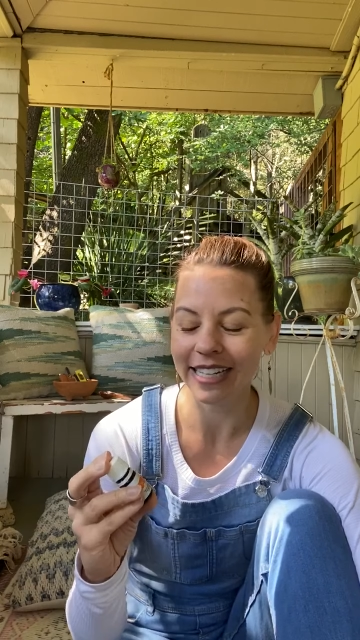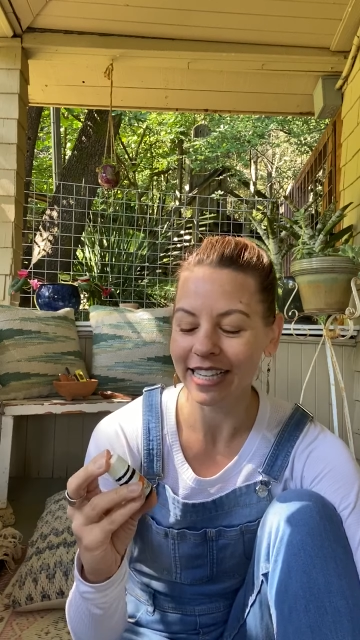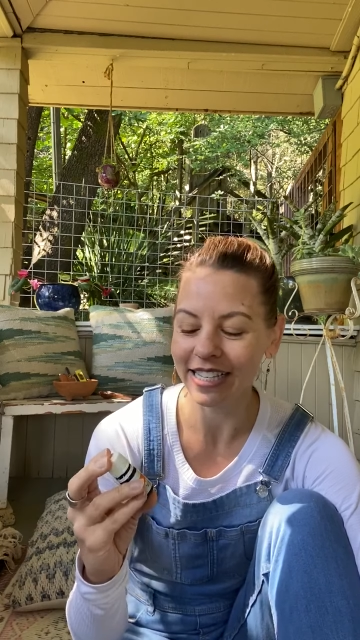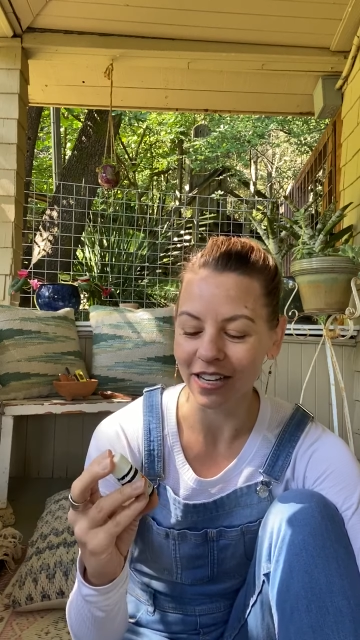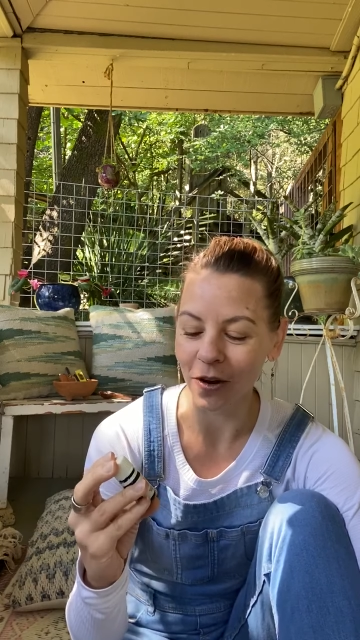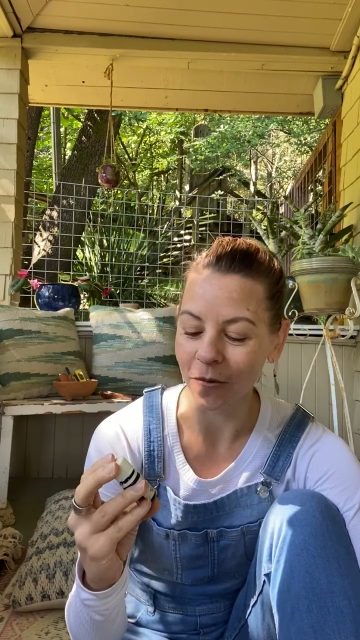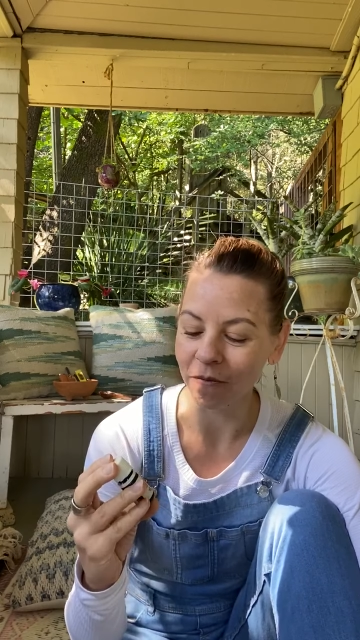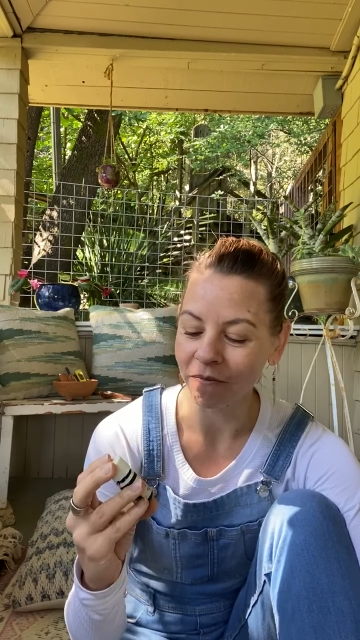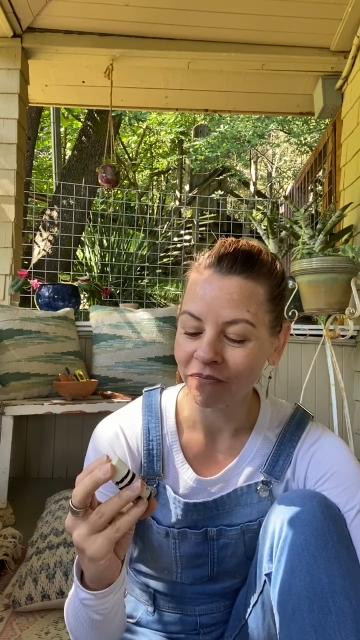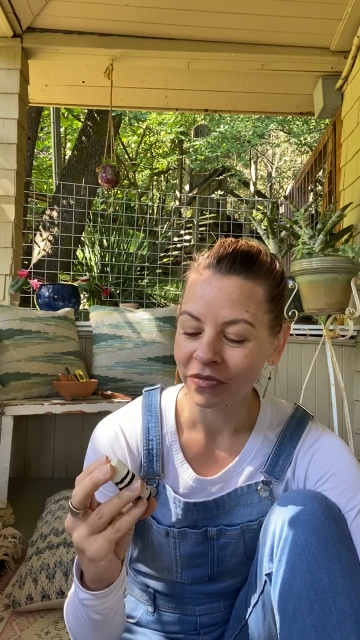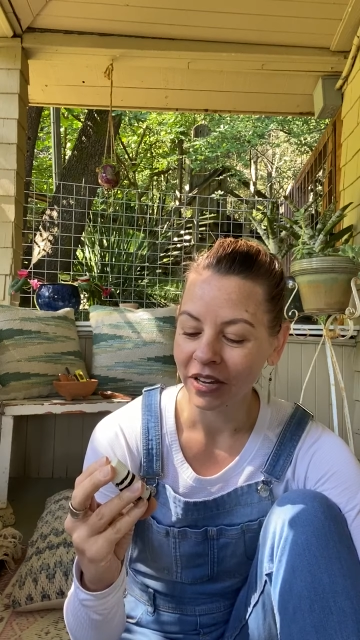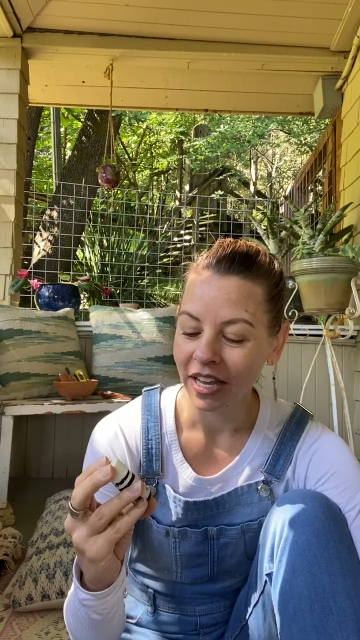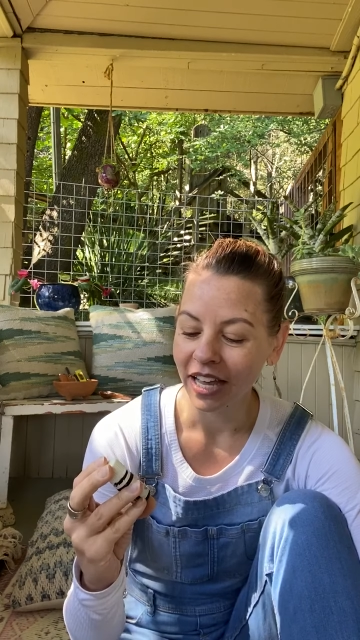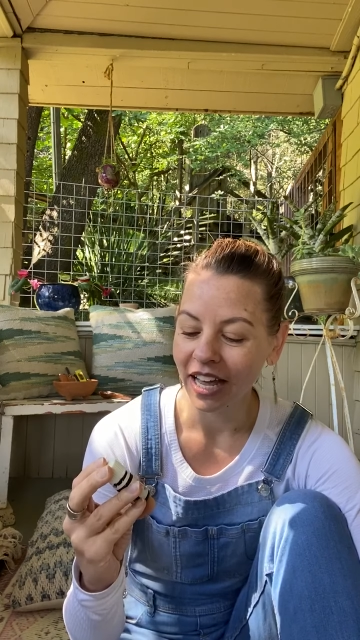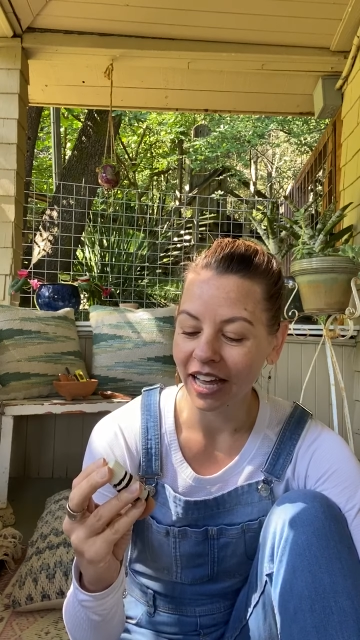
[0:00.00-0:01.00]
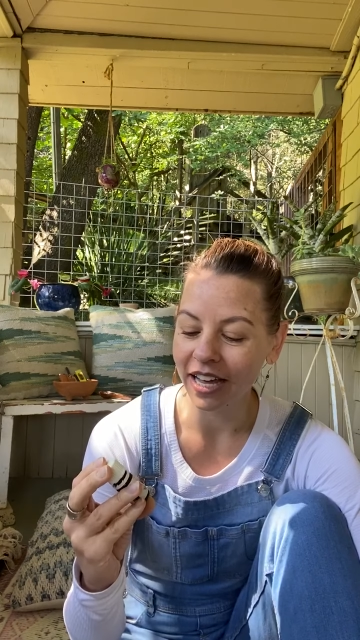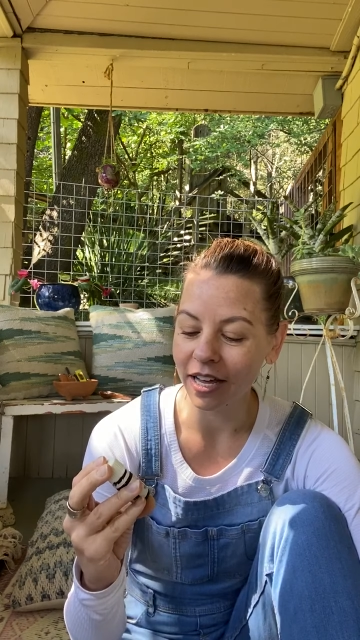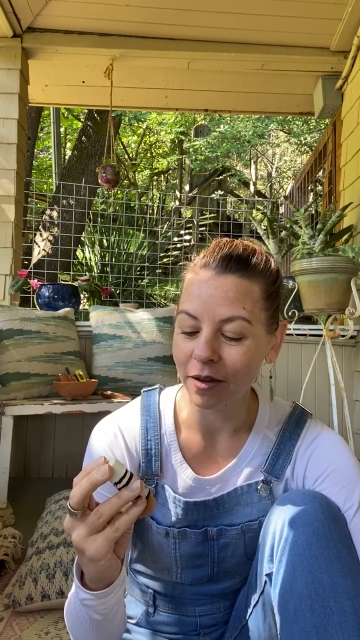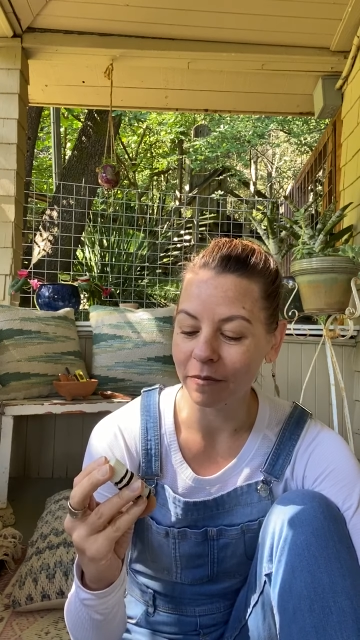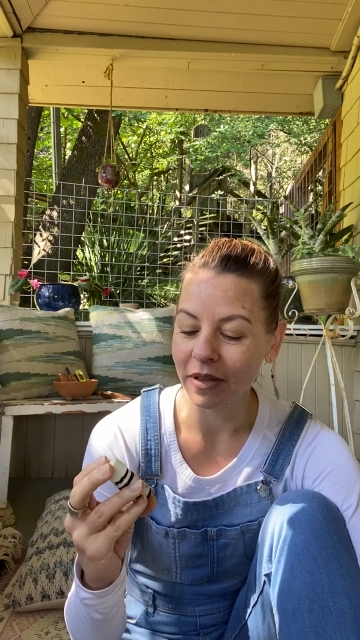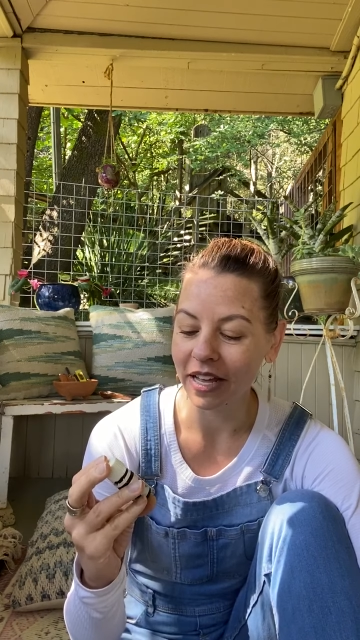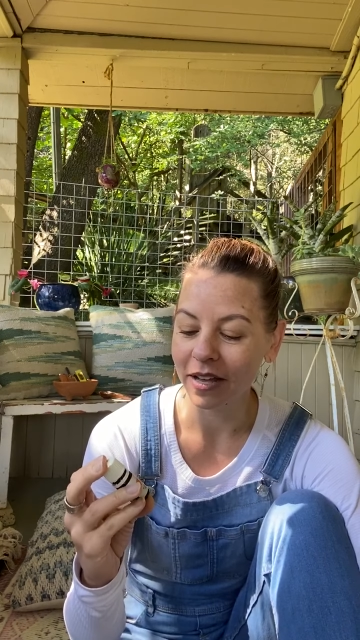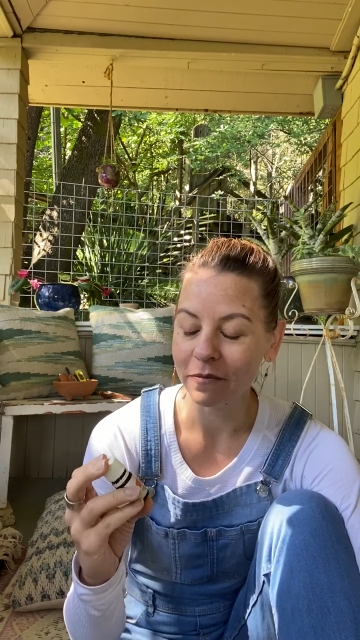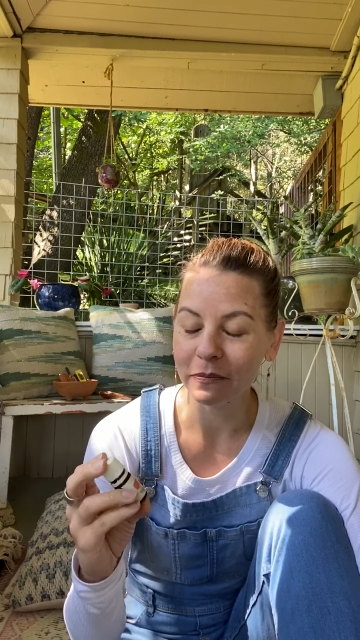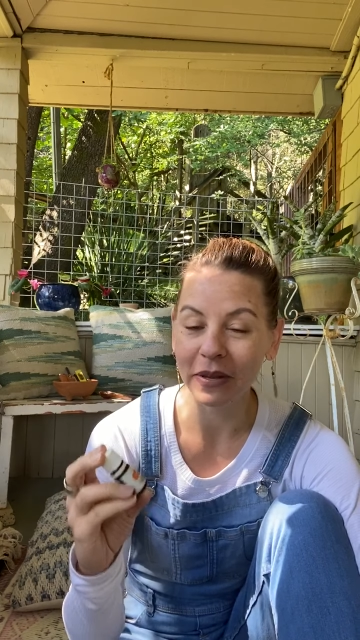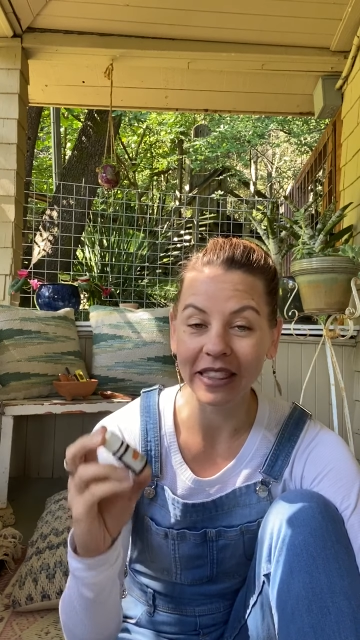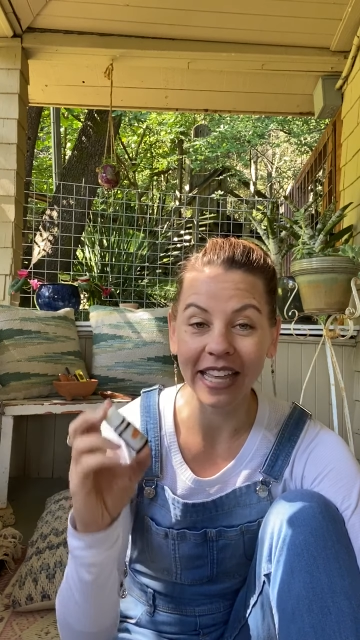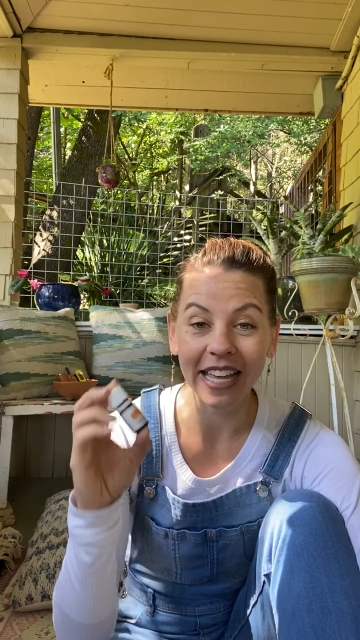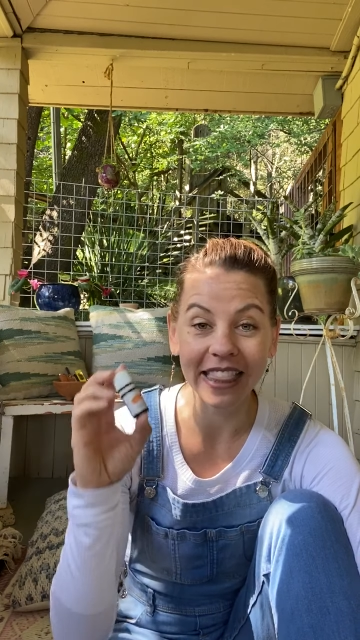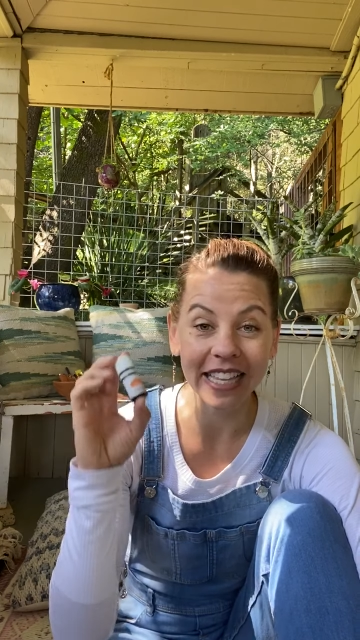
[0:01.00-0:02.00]
So,
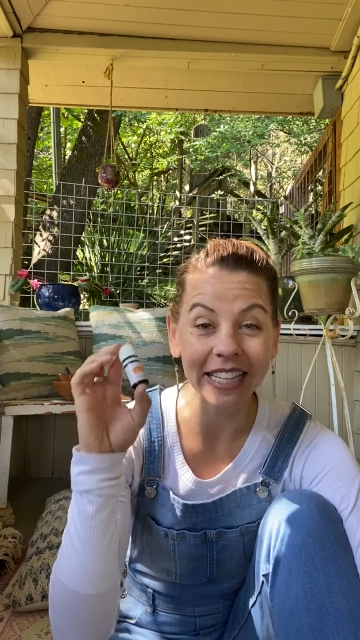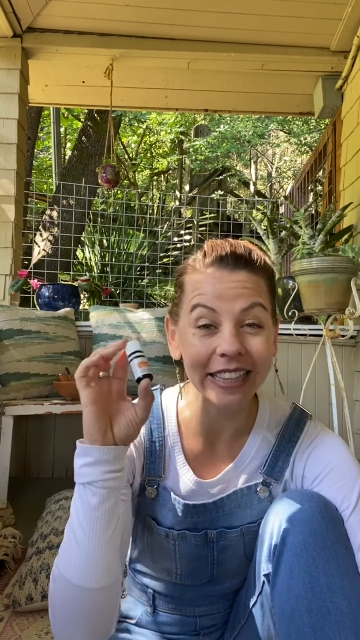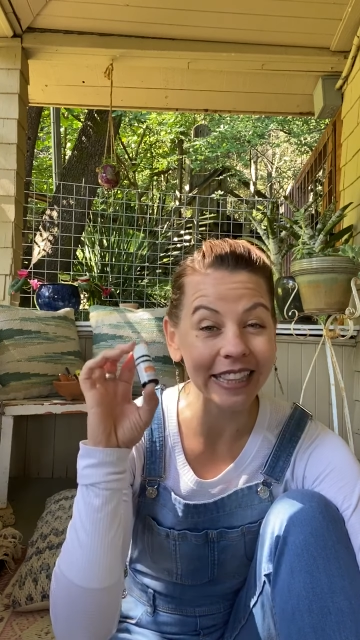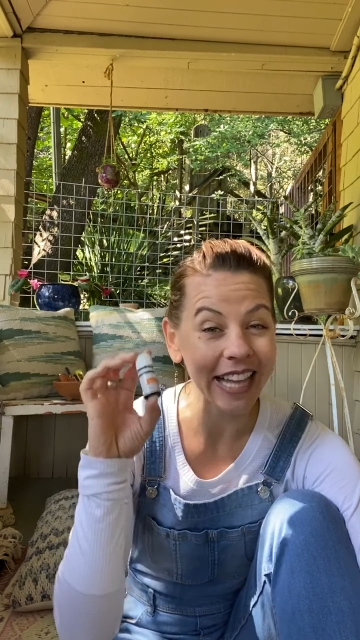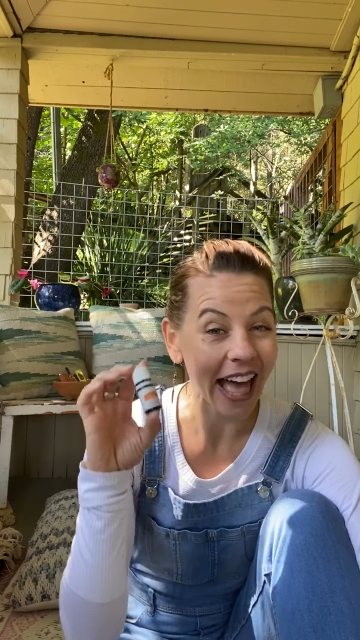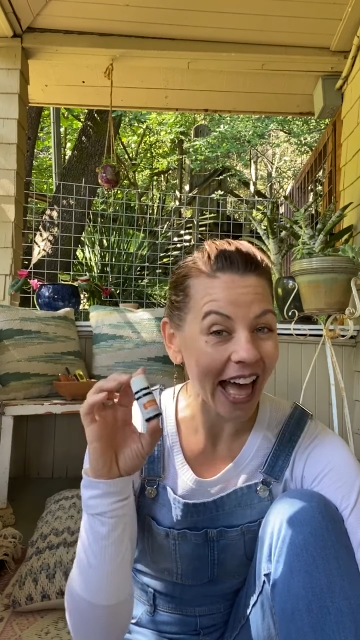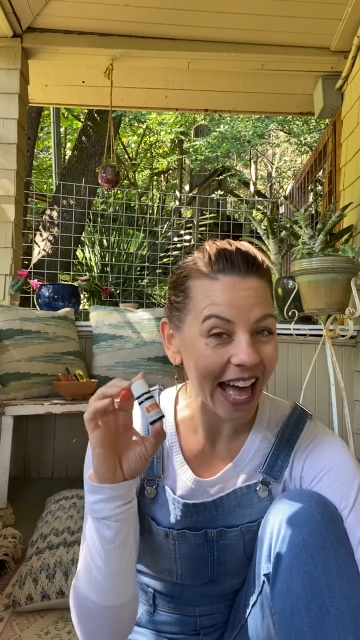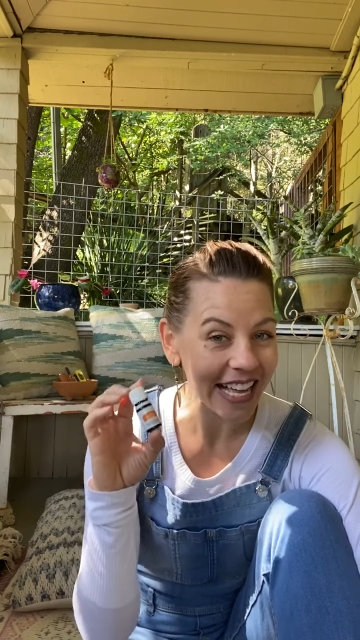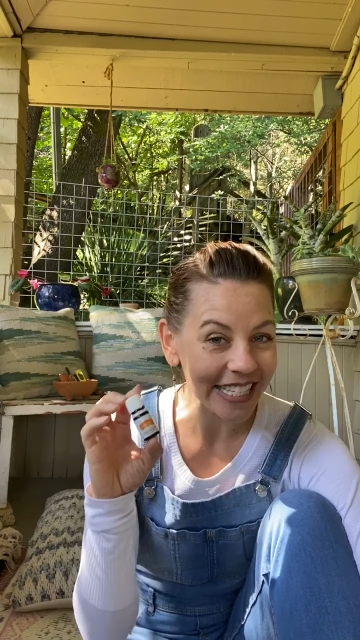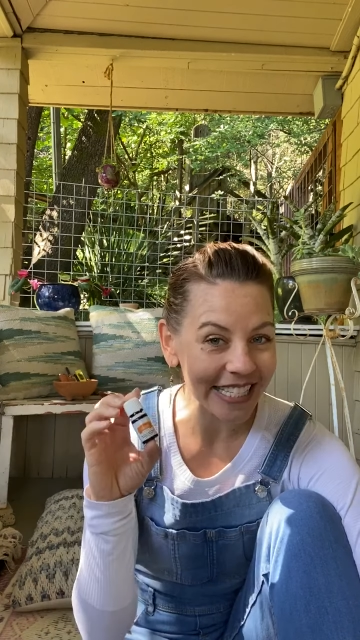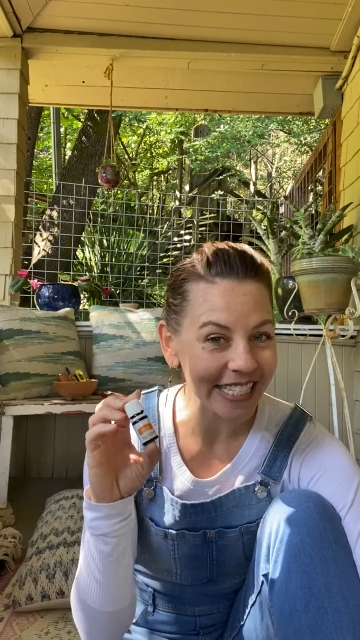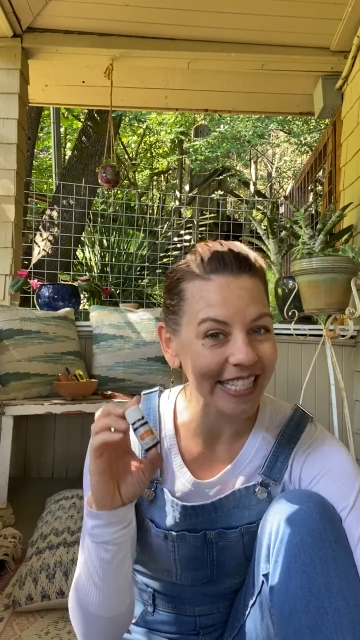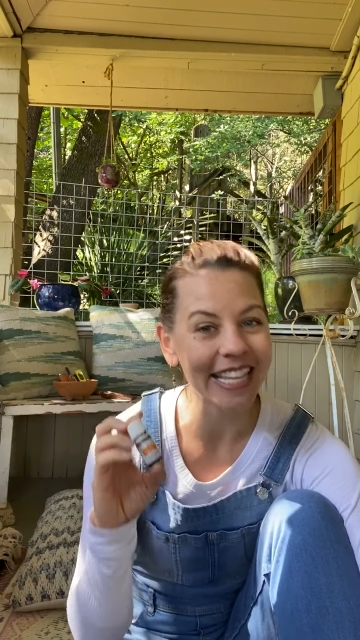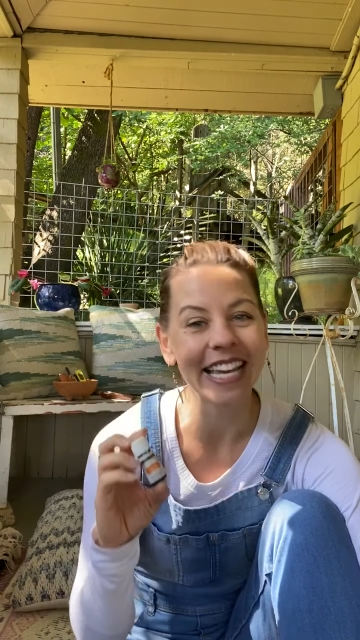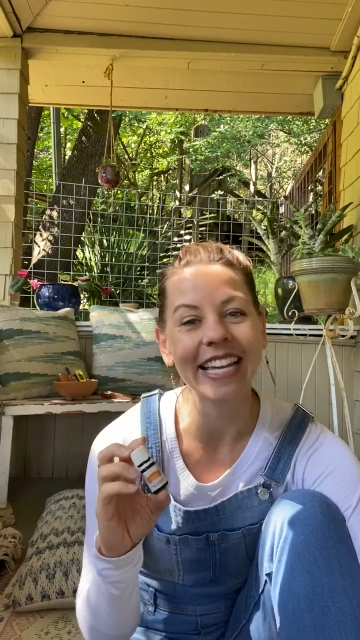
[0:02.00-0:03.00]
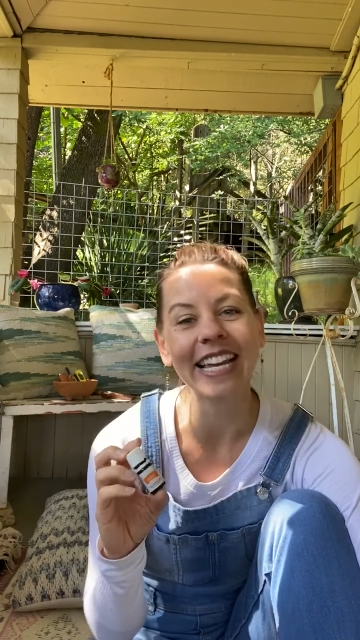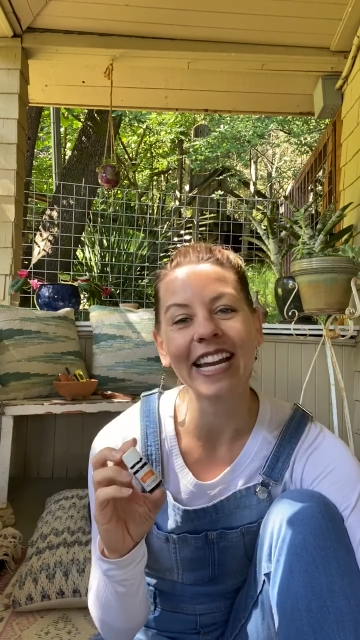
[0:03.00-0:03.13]
but then the last thing,